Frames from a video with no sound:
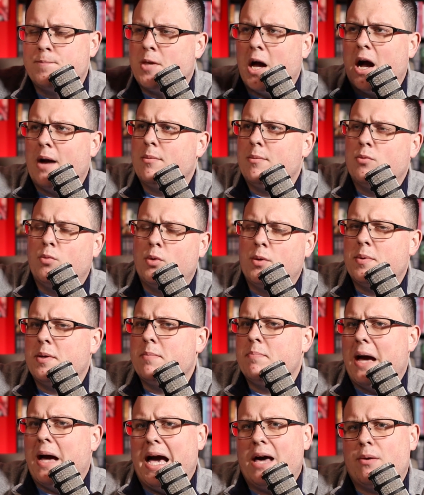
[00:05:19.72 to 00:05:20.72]
Diamond would
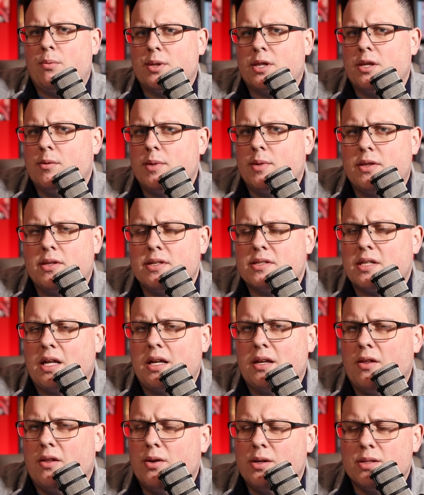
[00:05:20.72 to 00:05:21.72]
be mad with them and this,
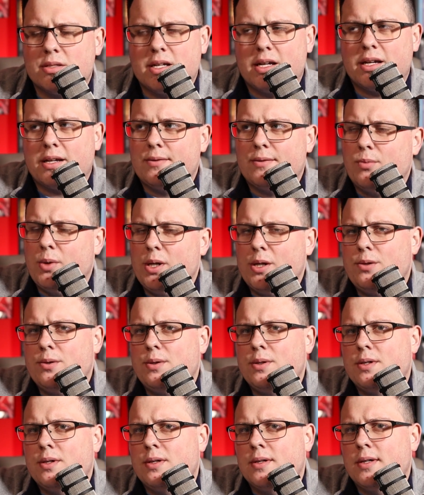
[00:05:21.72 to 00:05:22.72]
that, and other. And it's like,
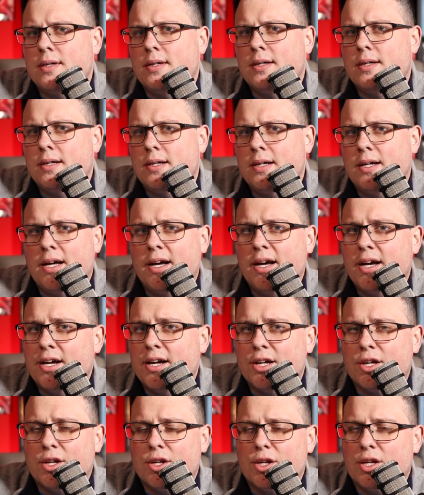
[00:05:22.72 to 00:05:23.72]
well,
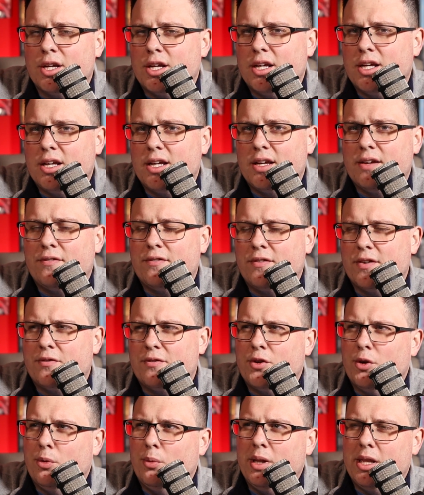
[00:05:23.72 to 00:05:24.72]
if,
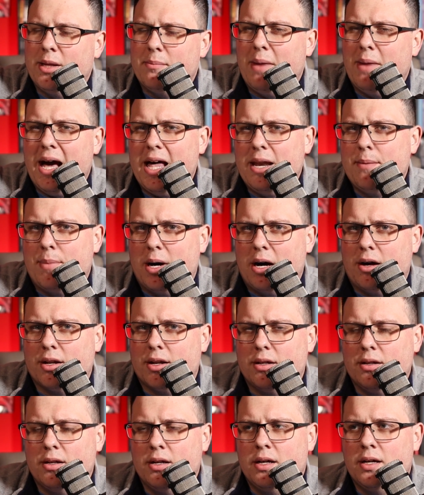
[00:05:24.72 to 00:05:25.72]
if you're really mad
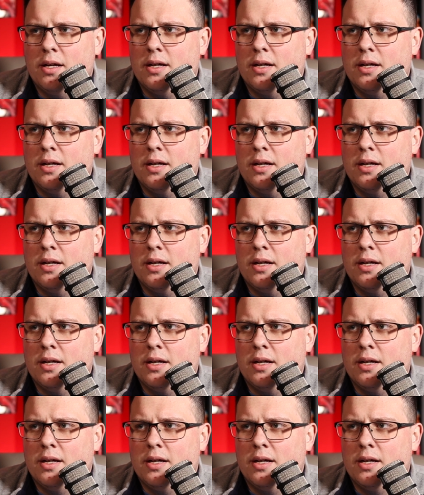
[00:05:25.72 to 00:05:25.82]
about it,